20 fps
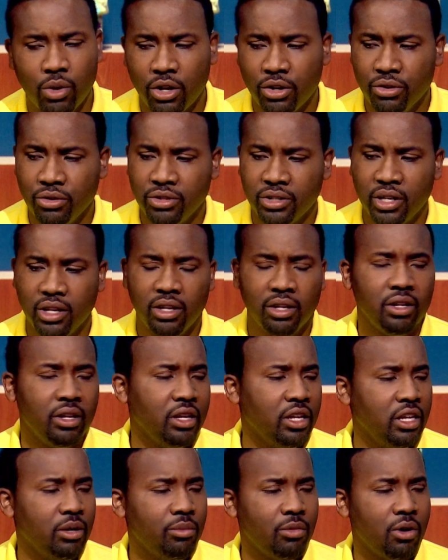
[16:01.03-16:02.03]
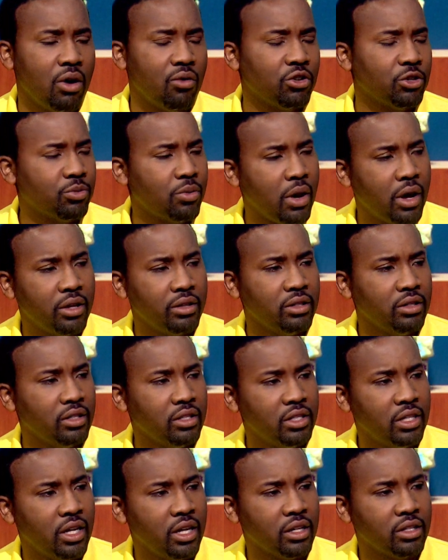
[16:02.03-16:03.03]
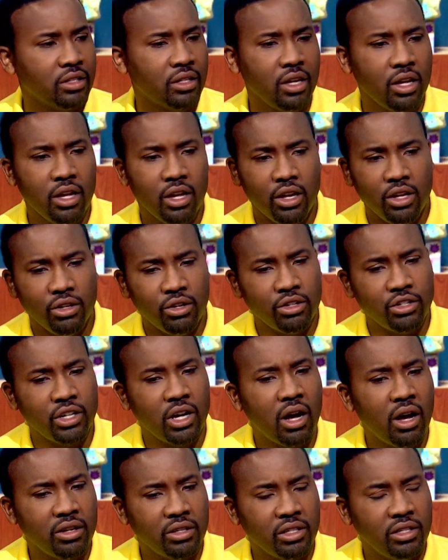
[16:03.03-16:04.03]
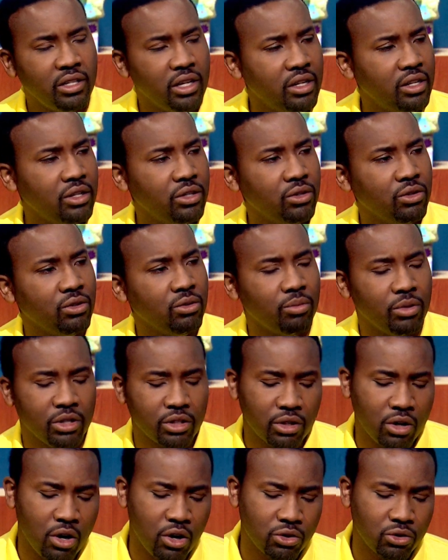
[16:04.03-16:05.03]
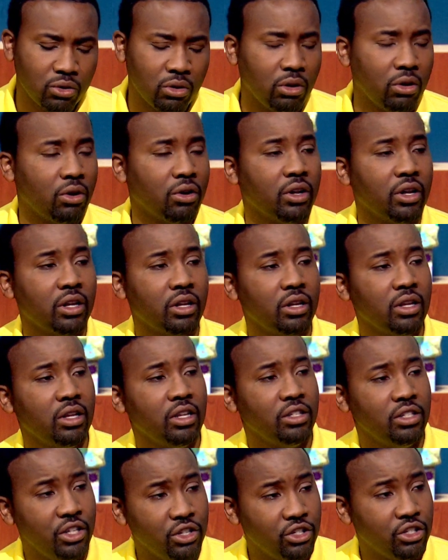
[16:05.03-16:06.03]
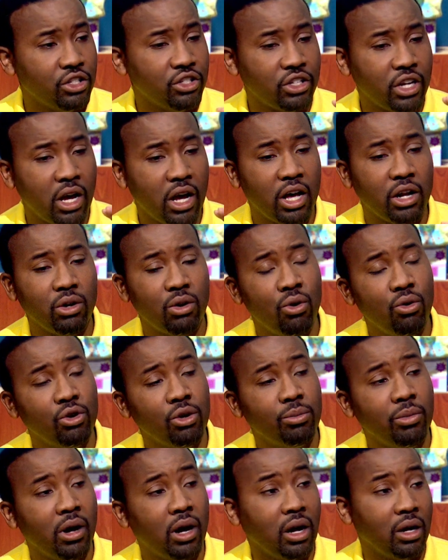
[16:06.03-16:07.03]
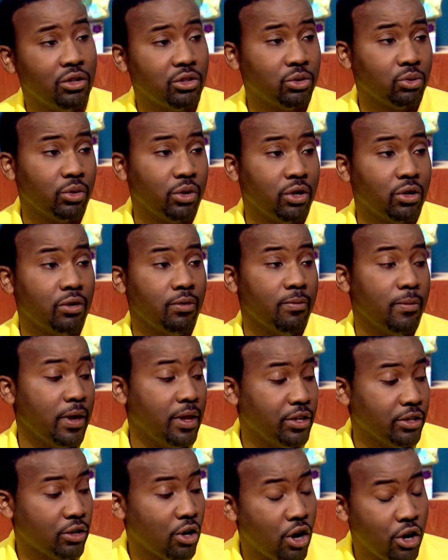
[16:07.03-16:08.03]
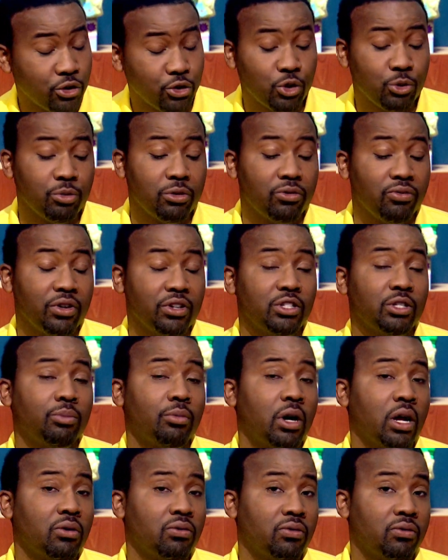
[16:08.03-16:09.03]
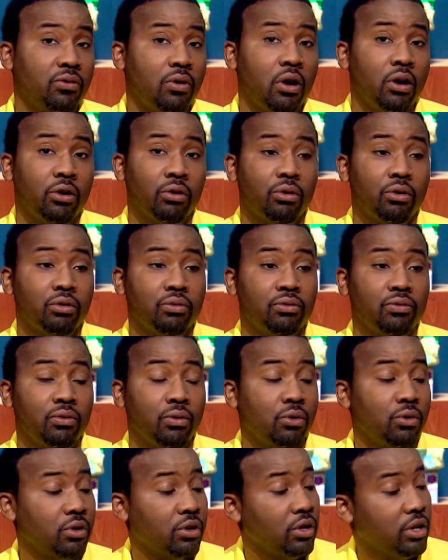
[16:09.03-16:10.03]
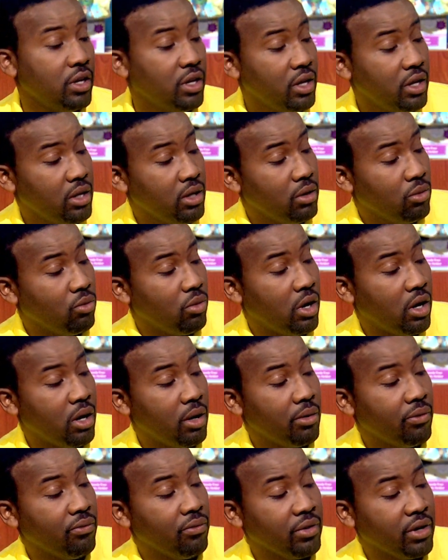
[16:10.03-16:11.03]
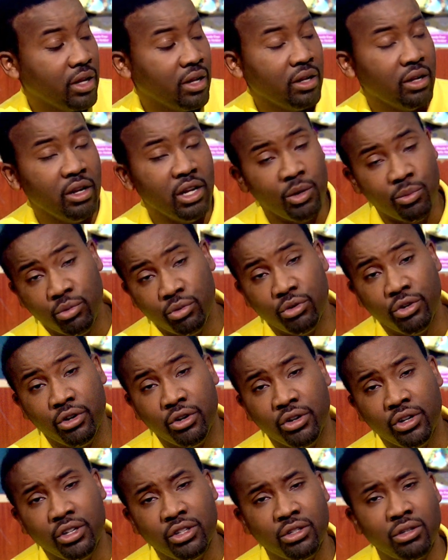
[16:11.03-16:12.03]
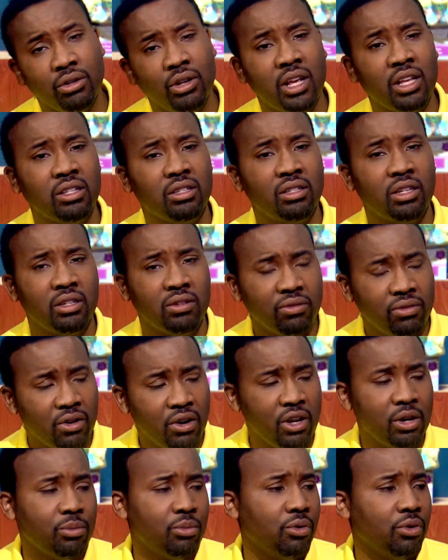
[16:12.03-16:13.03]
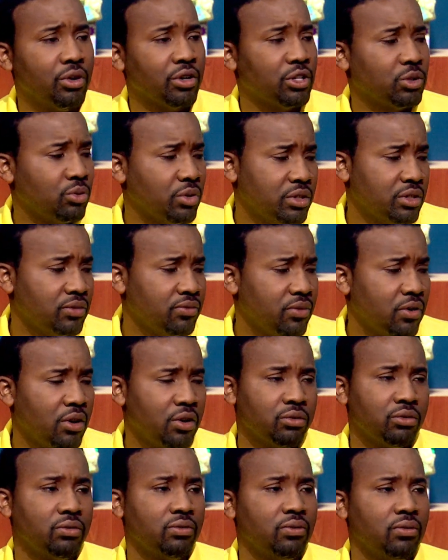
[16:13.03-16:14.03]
while you're sending the email and responding to the text, your child's attended to, but it's also teaching the child how to hold the bottle as well. And it also prevents the bottle from falling on the floor, getting the nipple dirty. So that's very important, because once it falls on